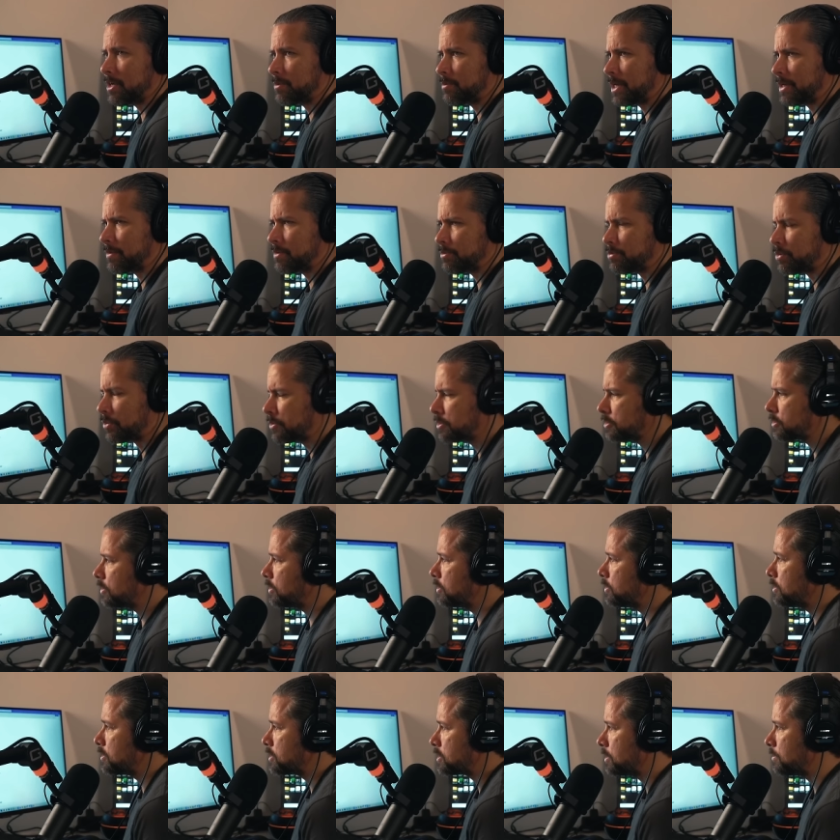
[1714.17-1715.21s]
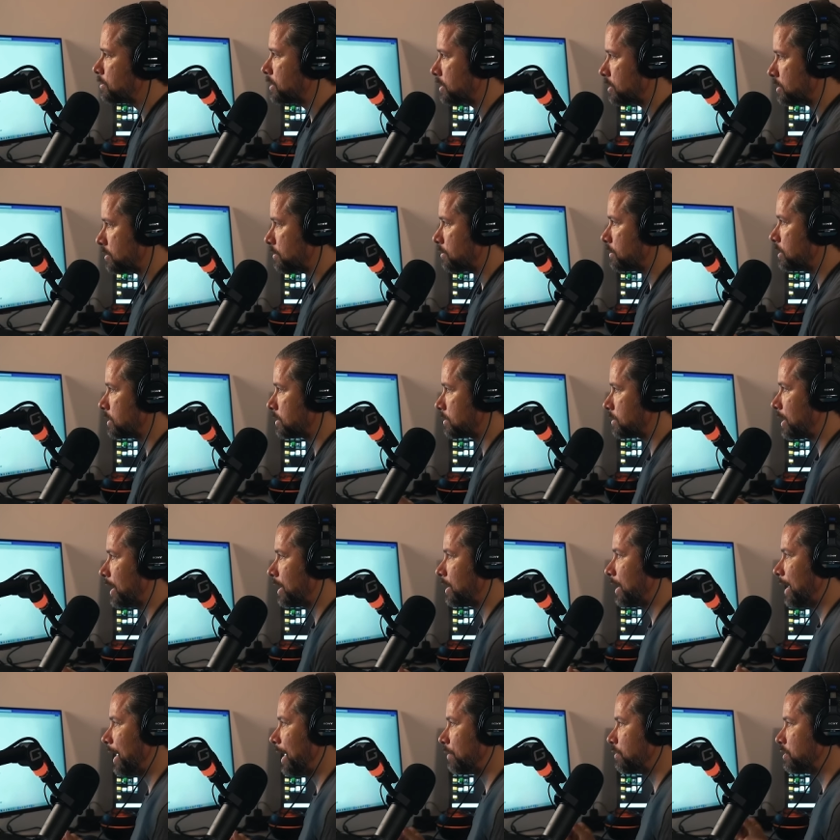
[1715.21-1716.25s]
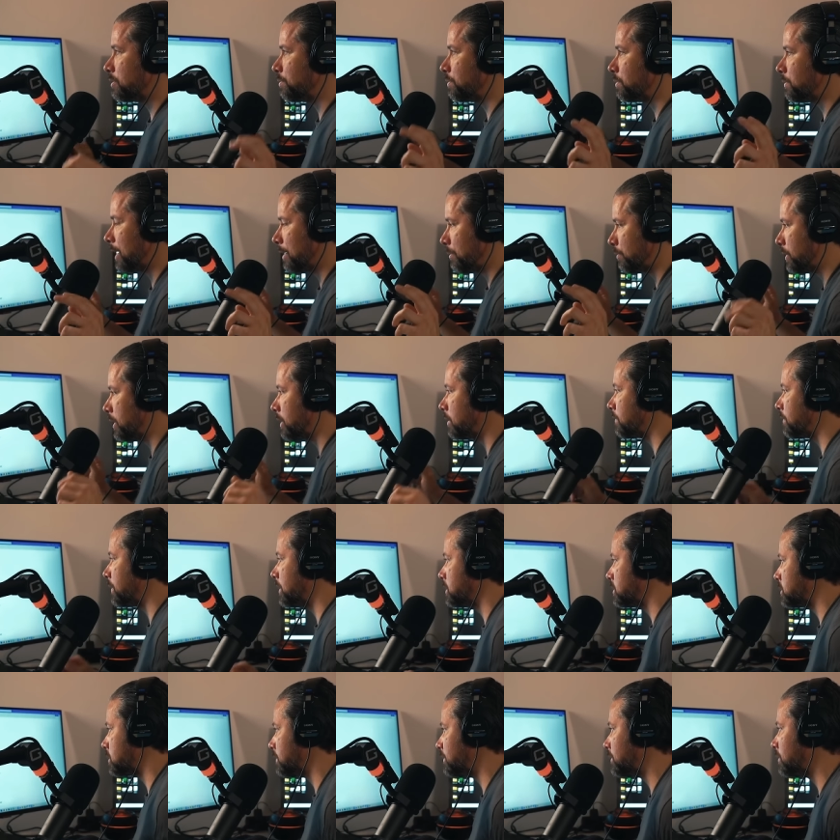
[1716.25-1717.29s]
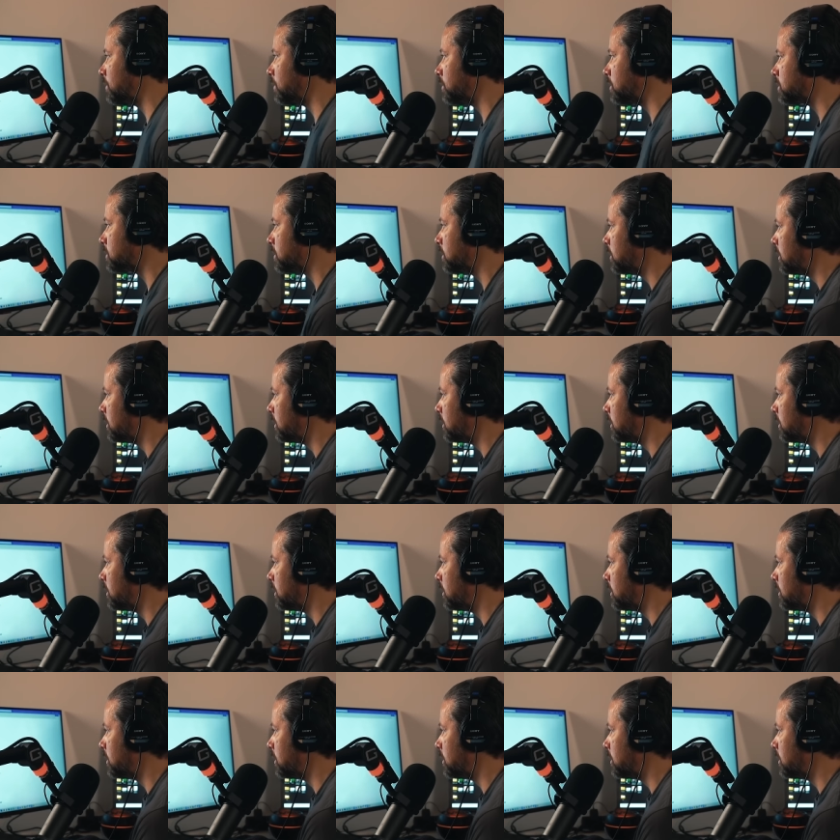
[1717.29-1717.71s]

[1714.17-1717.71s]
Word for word: my report card or something. Is is kind of how we I'm paraphrasing, of course,